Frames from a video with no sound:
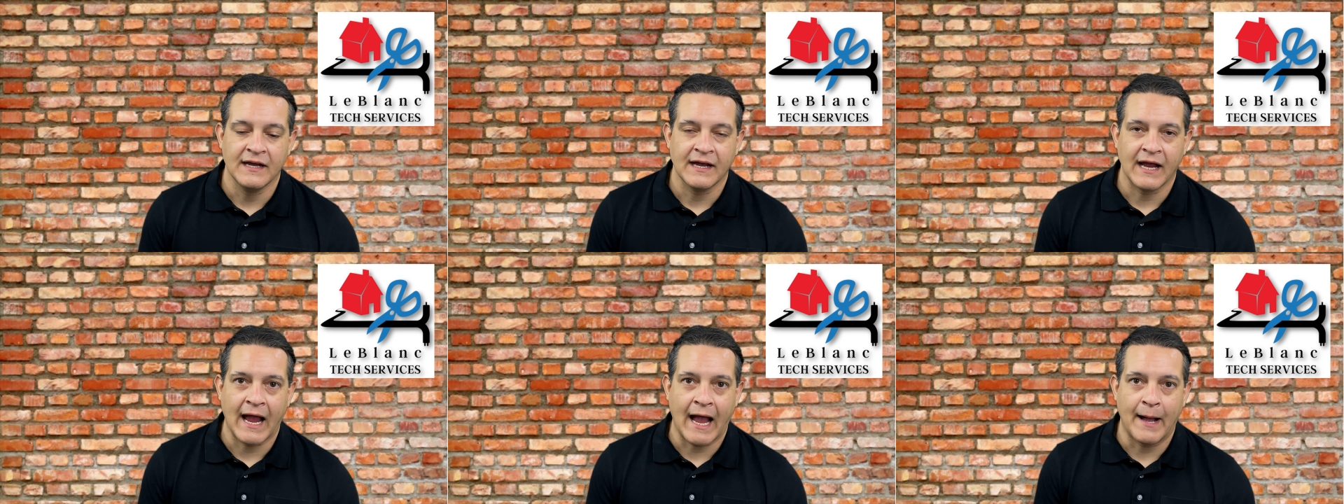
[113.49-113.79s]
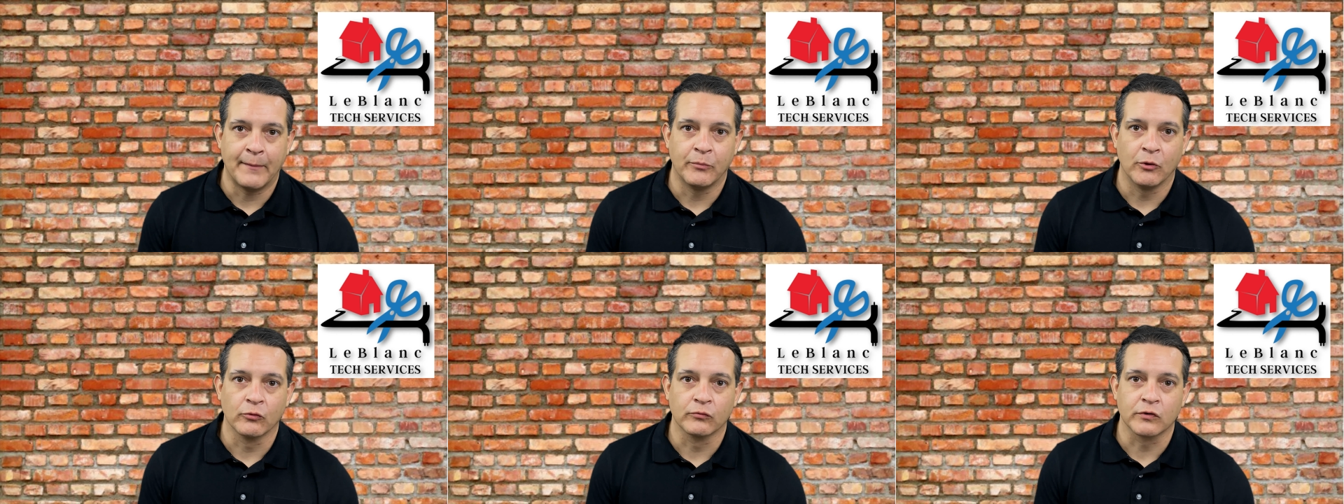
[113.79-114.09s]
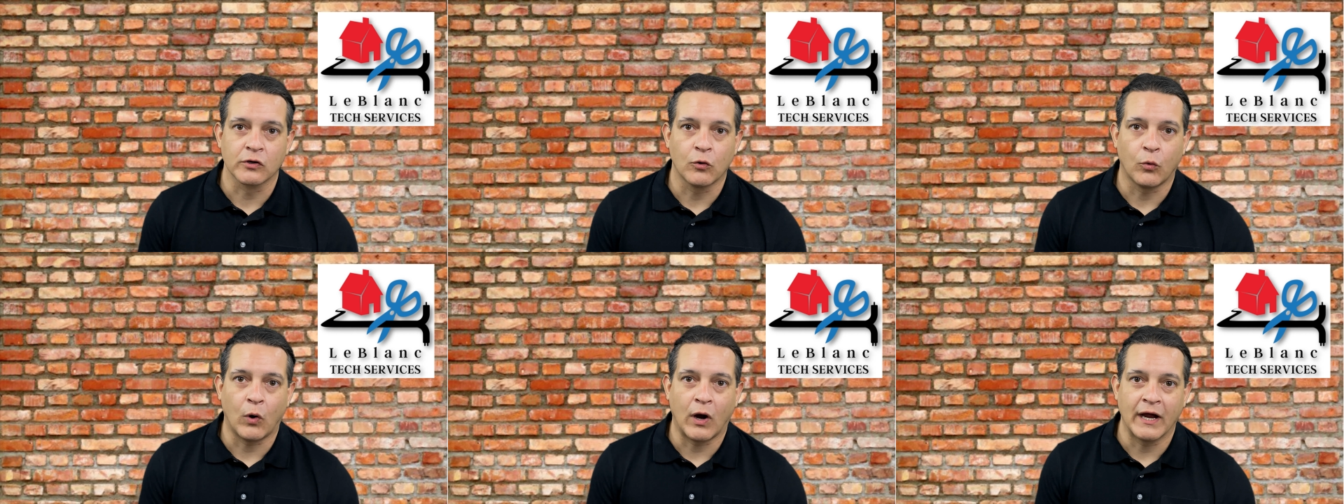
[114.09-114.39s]
Apple
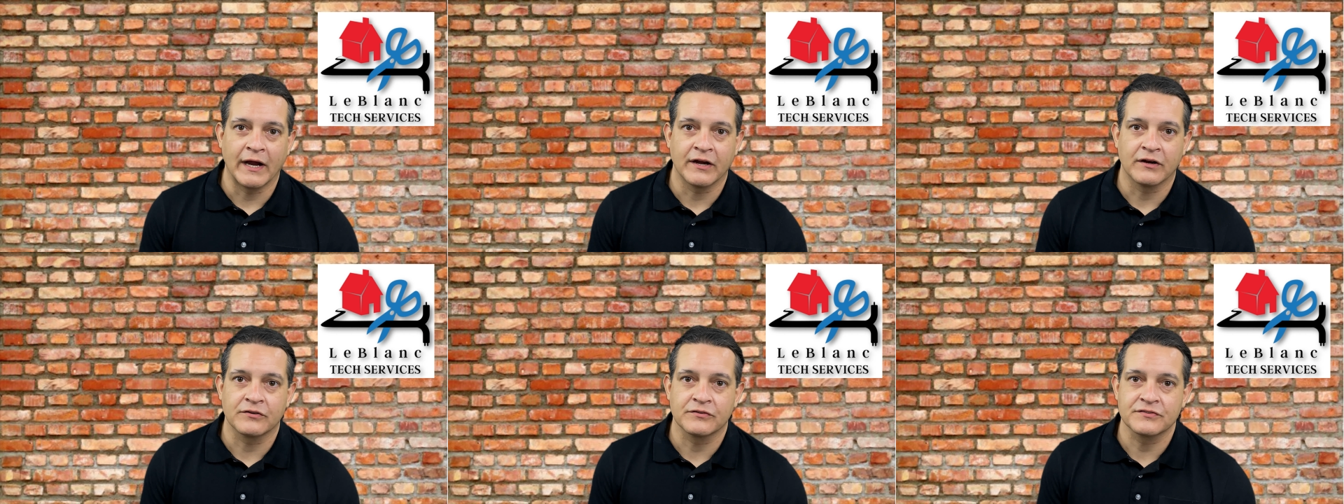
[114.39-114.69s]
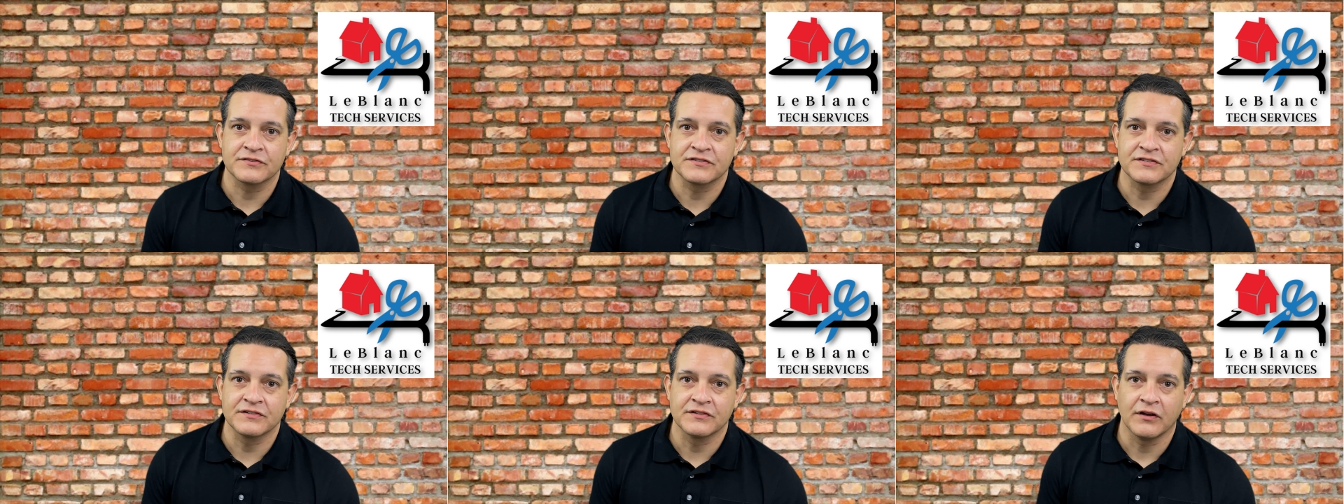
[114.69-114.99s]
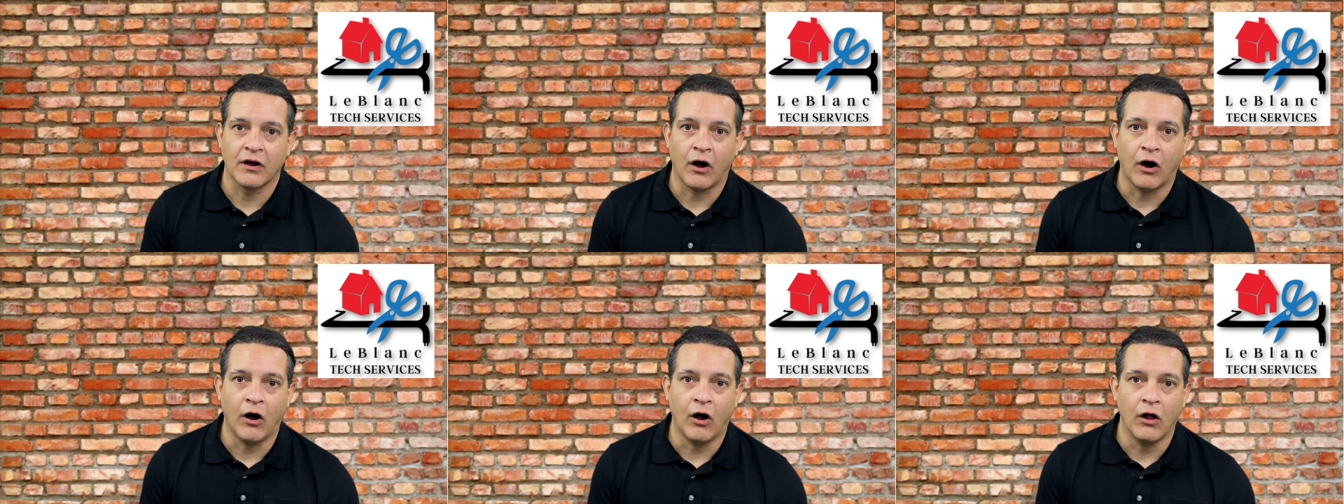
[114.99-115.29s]
requires
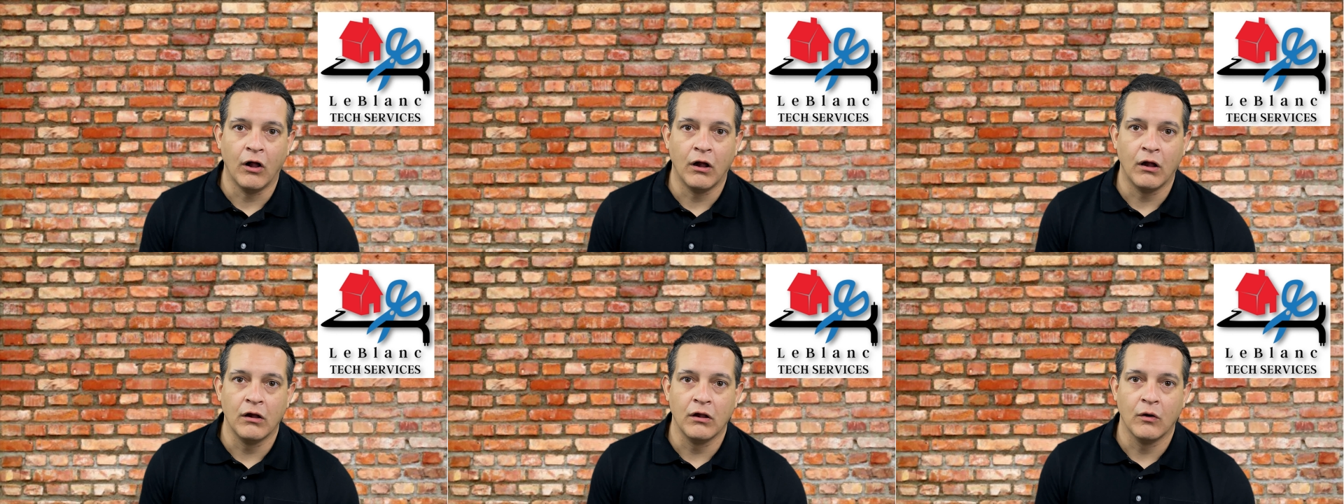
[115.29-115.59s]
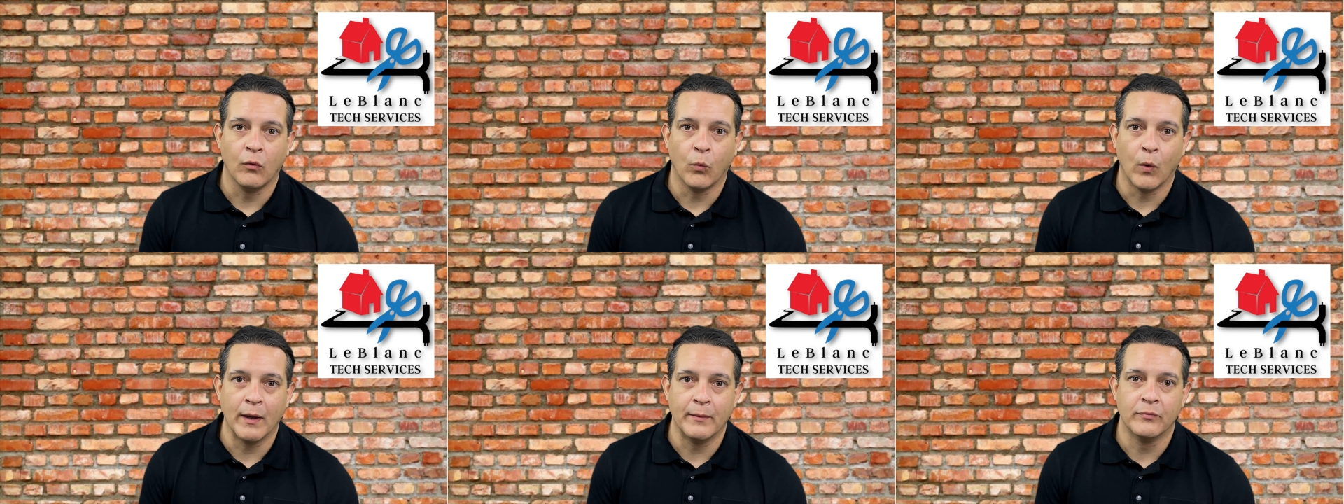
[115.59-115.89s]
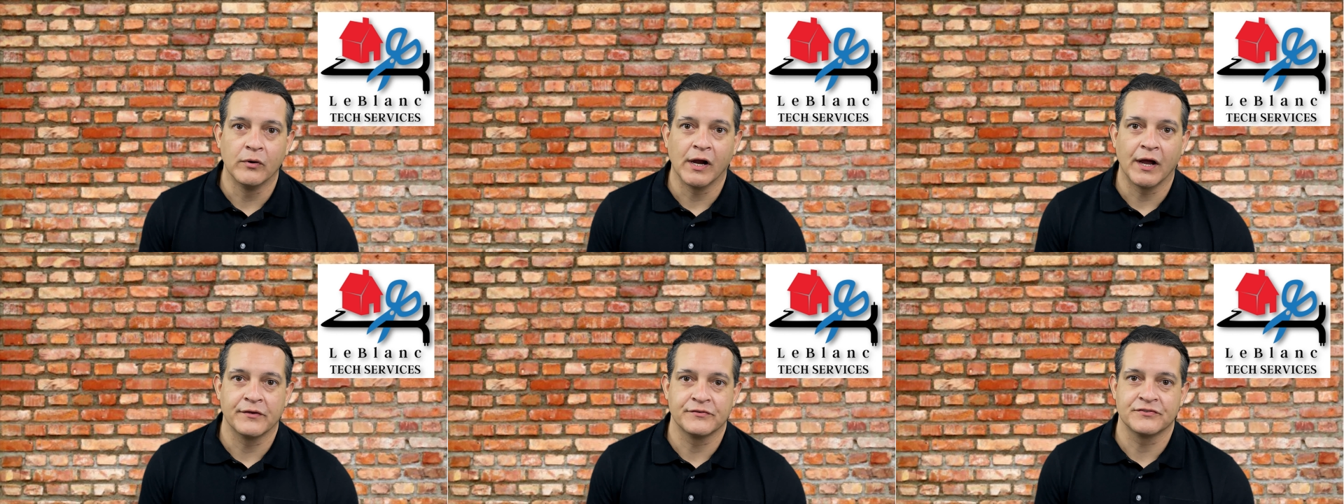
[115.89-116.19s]
all web
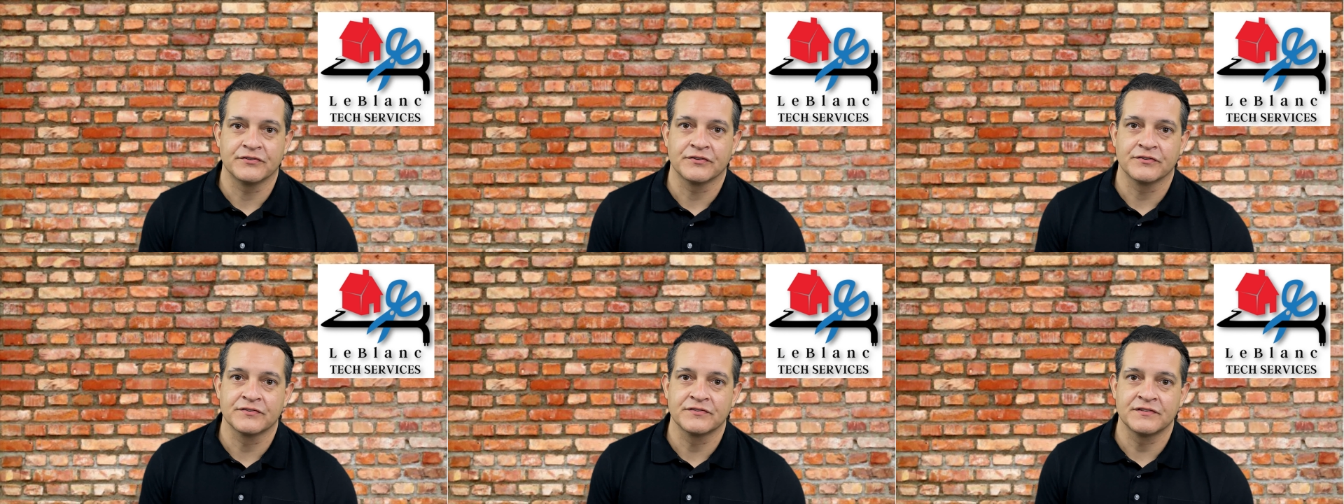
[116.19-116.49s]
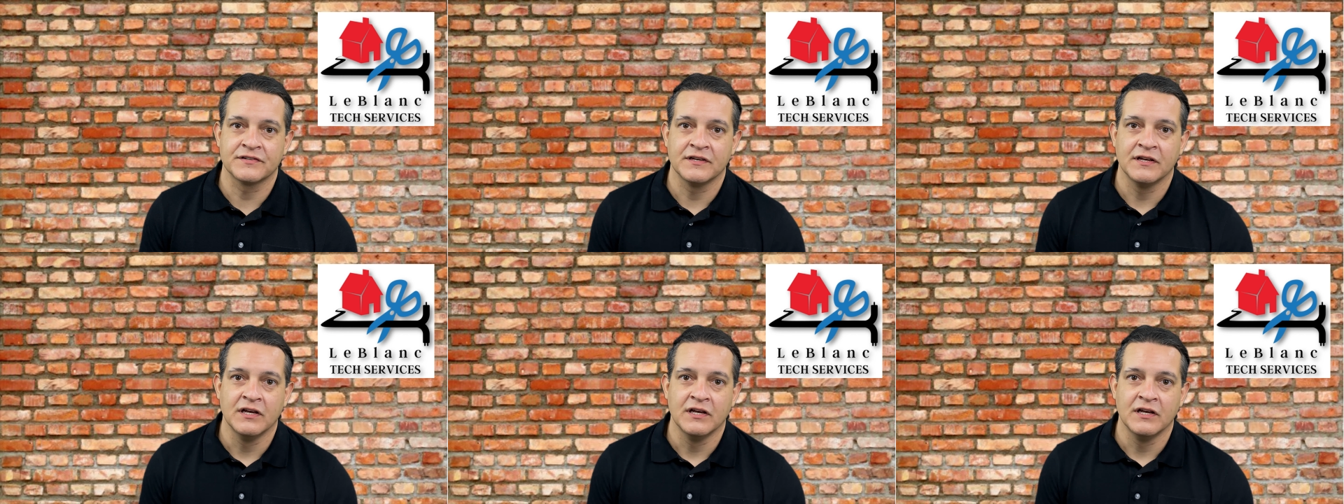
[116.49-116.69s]
browsers